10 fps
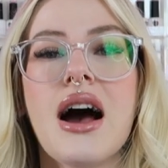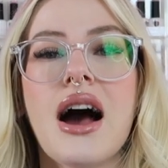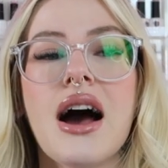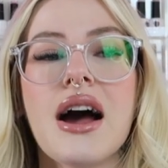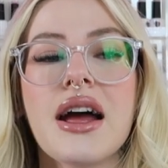
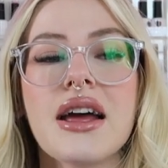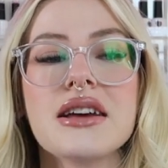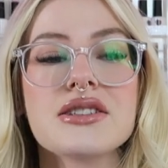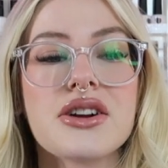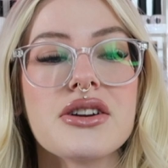I
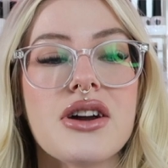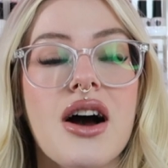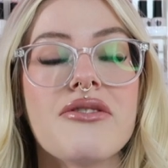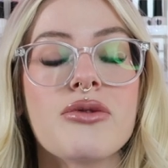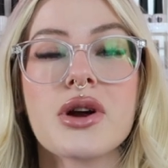started
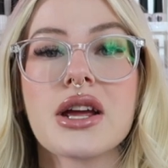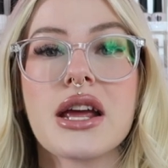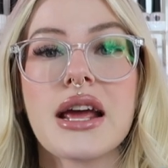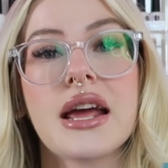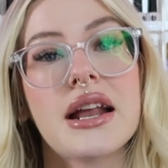off
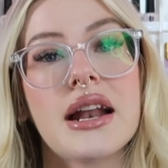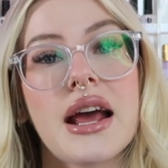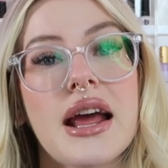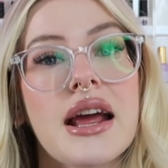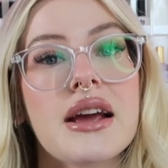working in
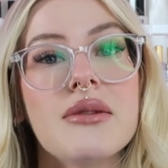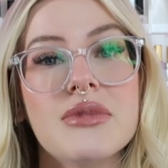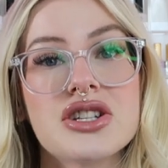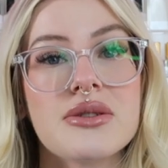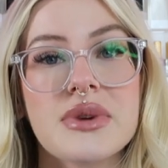a
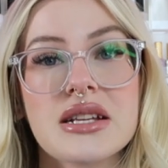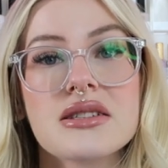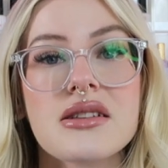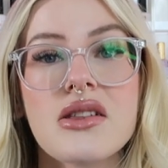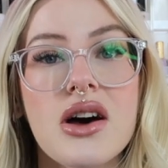
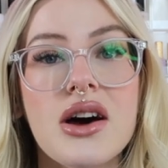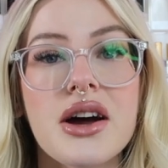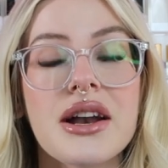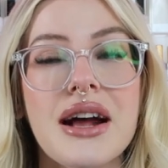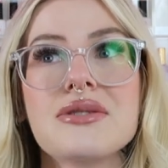commission-based
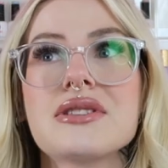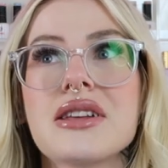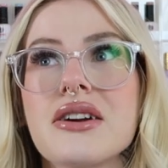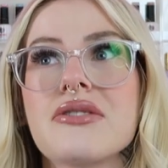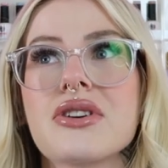salon. I was
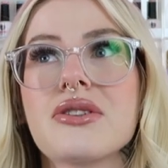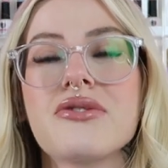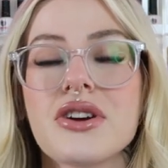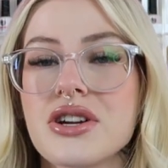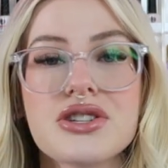there for a
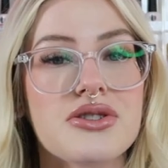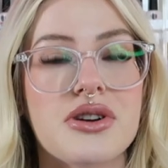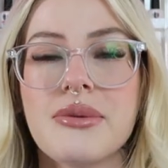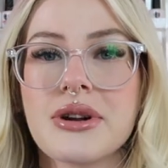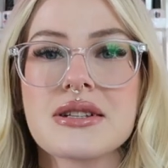very
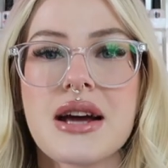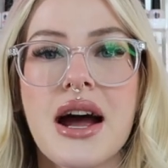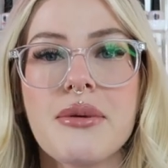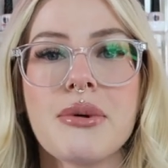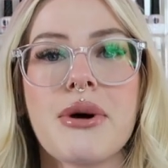short amount of
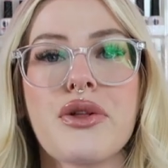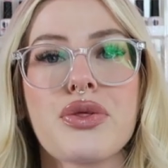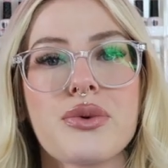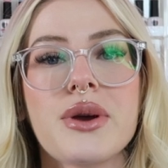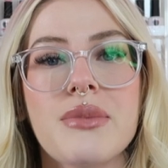time,
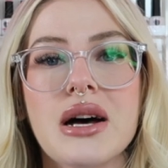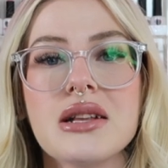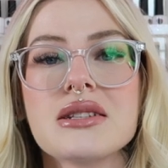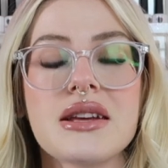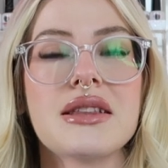about 3
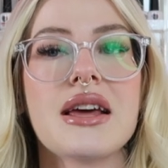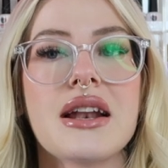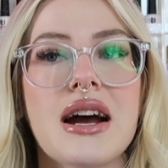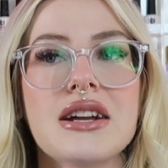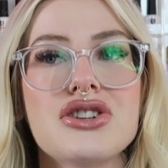months, and
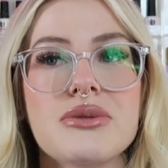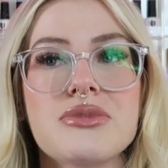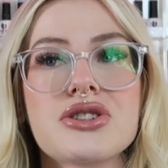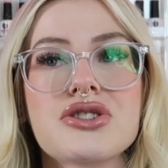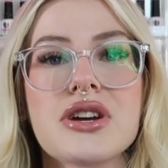then I
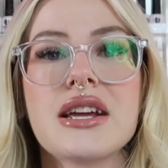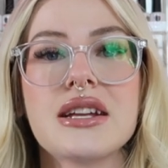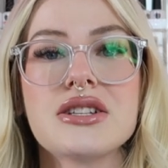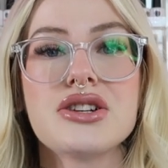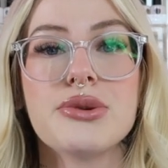jumped straight
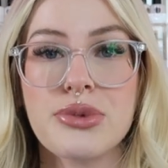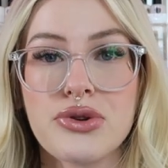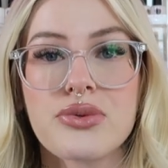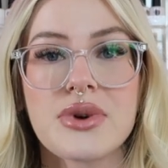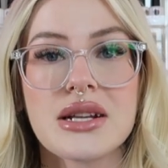into
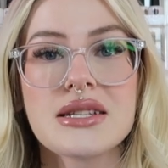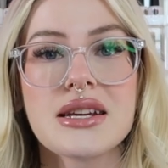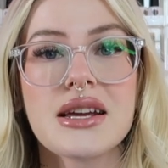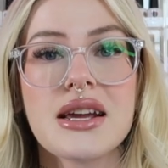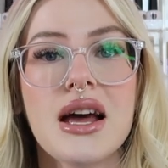booth
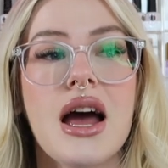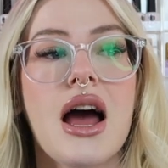renting.